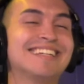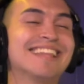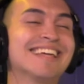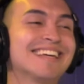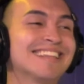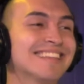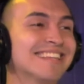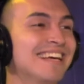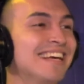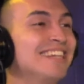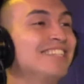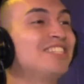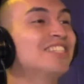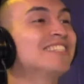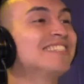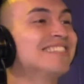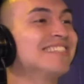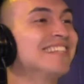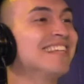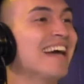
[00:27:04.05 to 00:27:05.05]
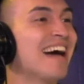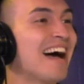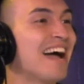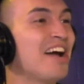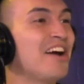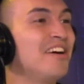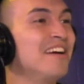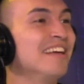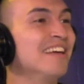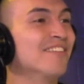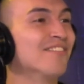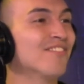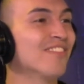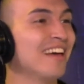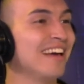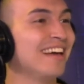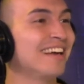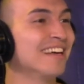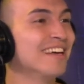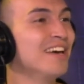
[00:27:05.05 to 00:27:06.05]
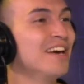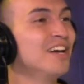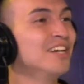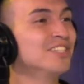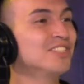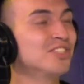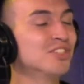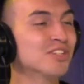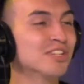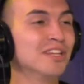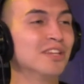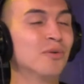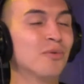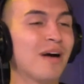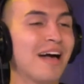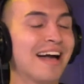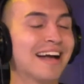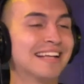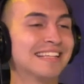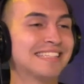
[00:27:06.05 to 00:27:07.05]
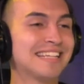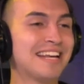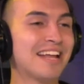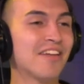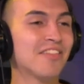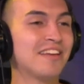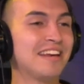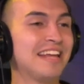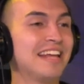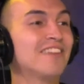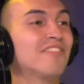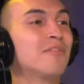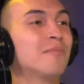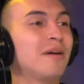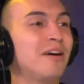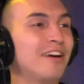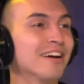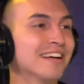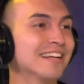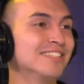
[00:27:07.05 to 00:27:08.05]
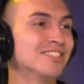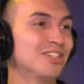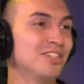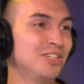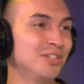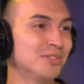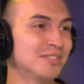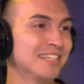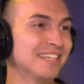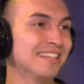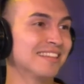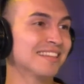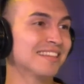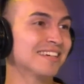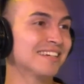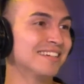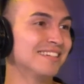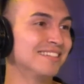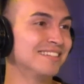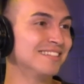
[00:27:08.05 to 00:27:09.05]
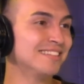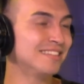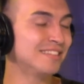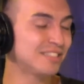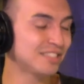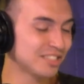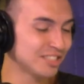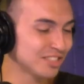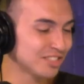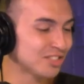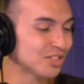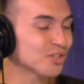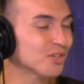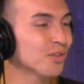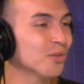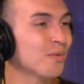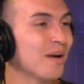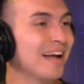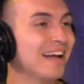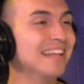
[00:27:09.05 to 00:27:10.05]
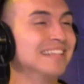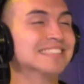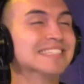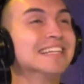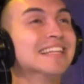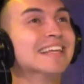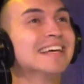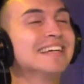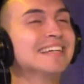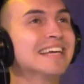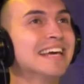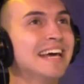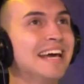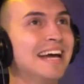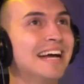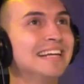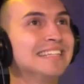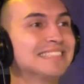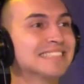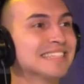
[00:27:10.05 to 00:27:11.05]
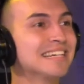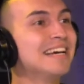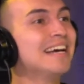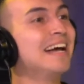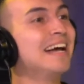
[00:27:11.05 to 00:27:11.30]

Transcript: like just the irony of like circling the wagons, and now the Native Americans are using the to circle the wagons. It, like essentially,